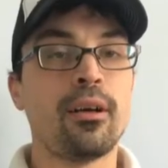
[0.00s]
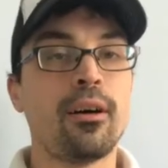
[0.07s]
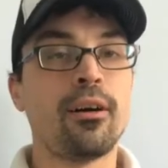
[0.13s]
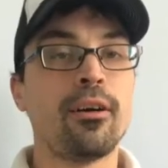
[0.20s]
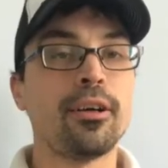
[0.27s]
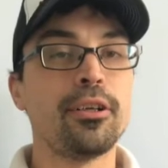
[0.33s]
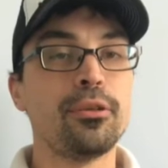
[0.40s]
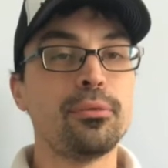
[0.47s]

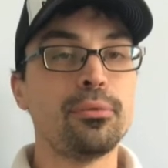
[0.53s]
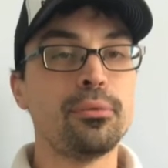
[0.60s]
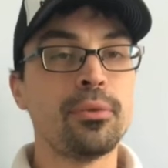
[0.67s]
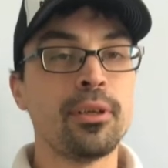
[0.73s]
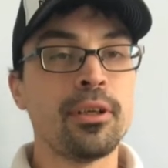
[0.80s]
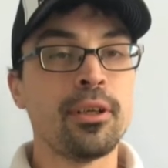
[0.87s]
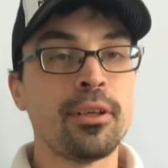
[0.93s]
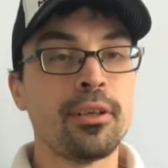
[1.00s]
Hi all,
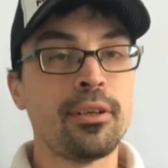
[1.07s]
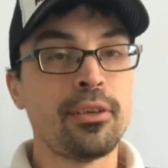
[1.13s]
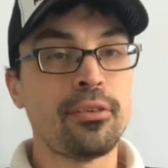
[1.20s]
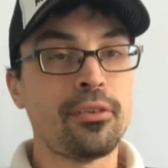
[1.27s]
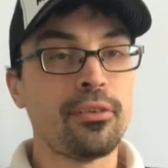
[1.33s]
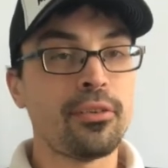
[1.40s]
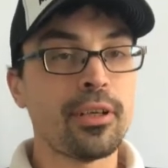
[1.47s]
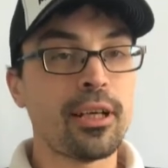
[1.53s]
this
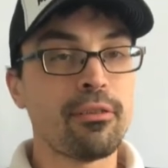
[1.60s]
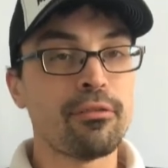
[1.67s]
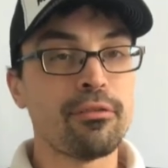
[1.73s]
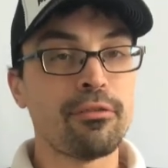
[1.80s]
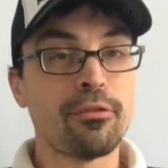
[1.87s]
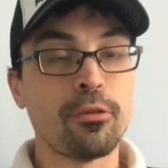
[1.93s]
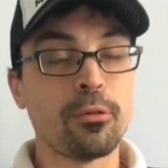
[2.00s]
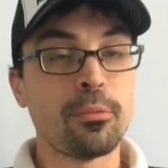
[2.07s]
is Darren
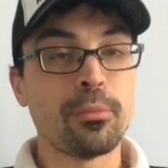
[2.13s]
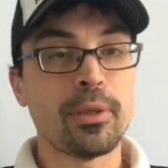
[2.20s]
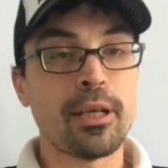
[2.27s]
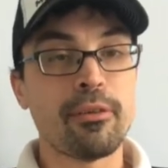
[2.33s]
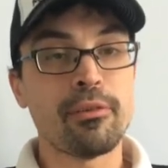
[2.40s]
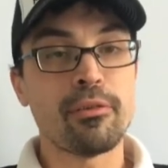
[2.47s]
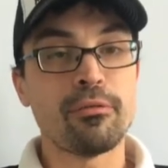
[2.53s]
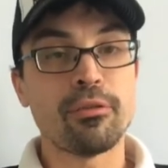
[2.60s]
from
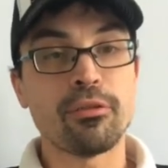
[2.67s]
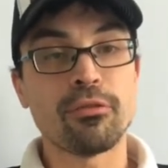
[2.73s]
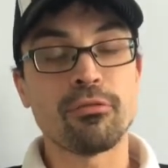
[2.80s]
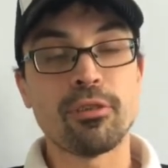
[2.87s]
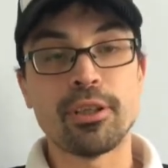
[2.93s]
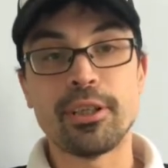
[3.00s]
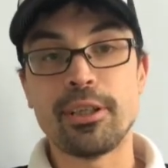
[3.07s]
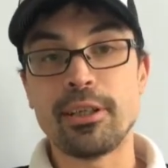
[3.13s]
Darren Rookes
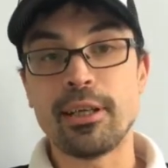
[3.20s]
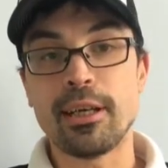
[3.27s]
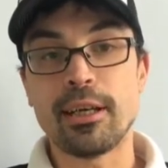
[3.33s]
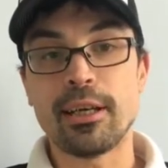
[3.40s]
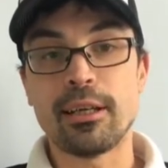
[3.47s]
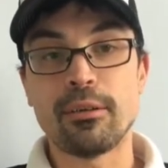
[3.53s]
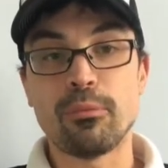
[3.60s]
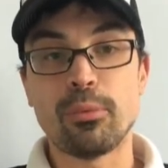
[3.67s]
Running
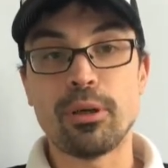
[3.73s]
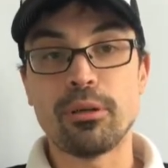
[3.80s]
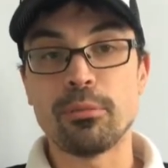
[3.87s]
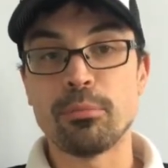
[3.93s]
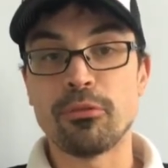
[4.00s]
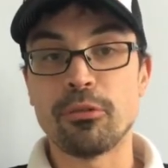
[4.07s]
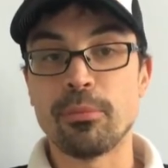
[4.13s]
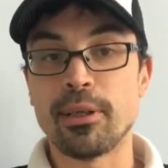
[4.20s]
and welcome
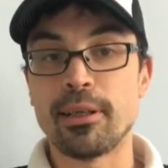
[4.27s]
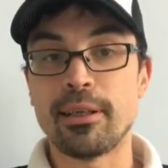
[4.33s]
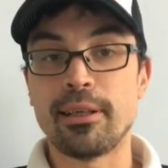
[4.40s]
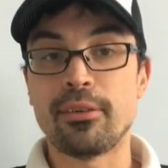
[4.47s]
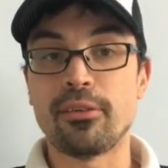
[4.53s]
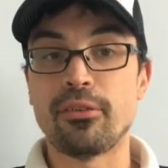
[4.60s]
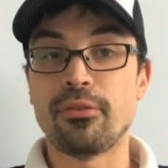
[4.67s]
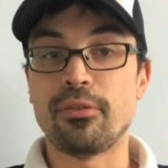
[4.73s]
to my
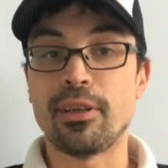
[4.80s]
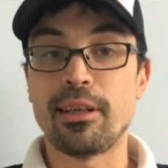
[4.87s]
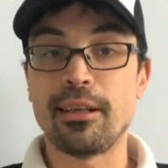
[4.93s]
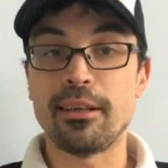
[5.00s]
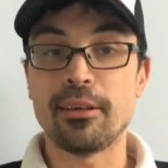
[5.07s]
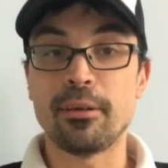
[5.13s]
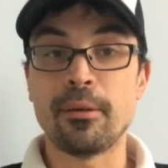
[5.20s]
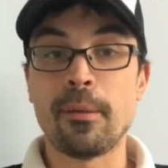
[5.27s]
latest
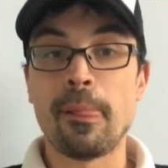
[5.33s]
video.